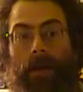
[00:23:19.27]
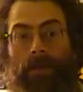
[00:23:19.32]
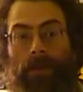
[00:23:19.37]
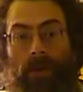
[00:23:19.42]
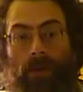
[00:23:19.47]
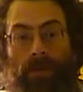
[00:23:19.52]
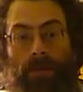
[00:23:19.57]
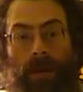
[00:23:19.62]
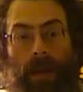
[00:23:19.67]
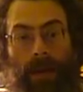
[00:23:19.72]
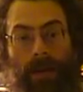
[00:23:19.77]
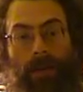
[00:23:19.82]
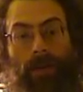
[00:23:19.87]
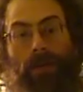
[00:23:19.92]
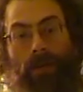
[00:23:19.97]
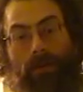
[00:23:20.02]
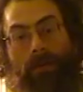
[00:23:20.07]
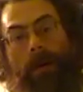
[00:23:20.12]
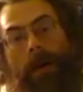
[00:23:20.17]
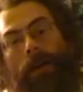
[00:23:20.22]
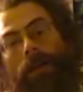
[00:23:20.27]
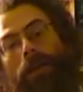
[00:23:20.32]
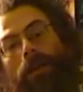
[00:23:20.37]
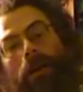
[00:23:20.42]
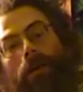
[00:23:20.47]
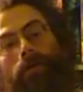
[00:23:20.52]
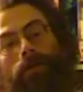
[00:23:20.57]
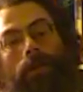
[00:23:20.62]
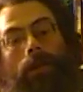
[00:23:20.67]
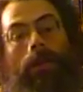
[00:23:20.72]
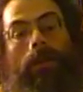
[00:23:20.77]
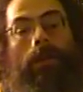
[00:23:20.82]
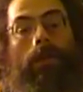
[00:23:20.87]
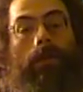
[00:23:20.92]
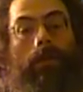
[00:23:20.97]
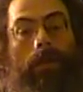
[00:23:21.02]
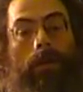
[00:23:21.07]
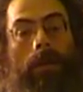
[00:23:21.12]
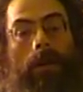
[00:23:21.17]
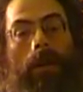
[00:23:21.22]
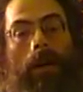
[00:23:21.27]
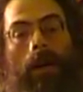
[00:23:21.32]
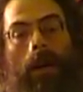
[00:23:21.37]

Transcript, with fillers: If you play too much of Dune,